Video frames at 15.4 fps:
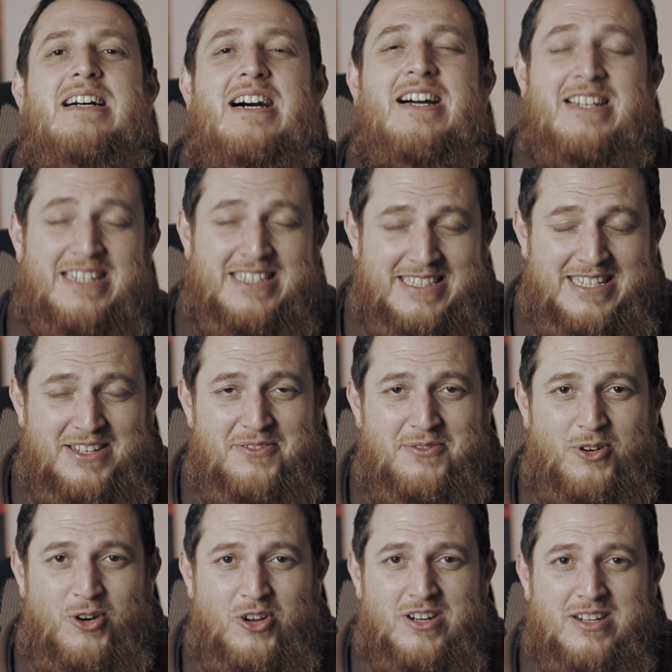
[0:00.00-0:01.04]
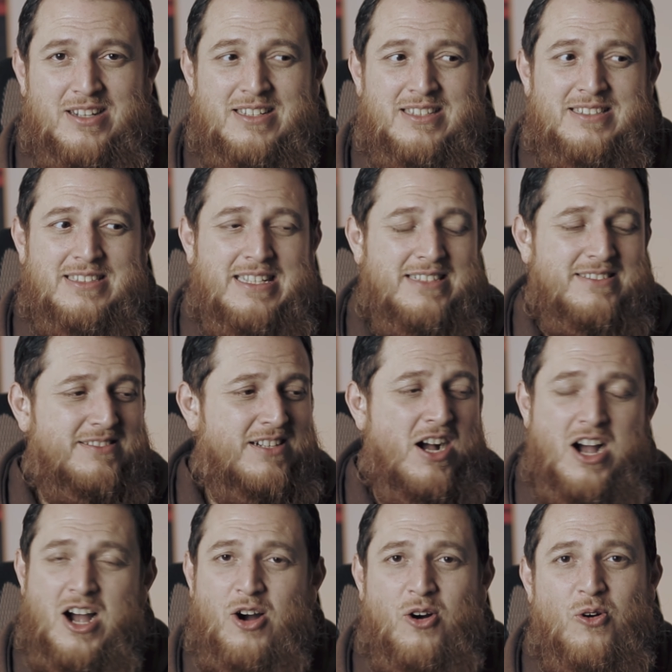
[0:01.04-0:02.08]
addictive or
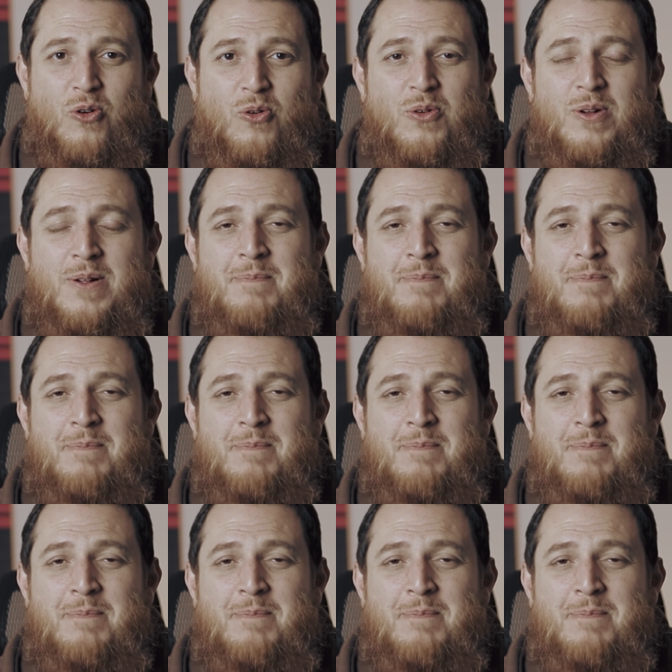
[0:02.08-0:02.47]
how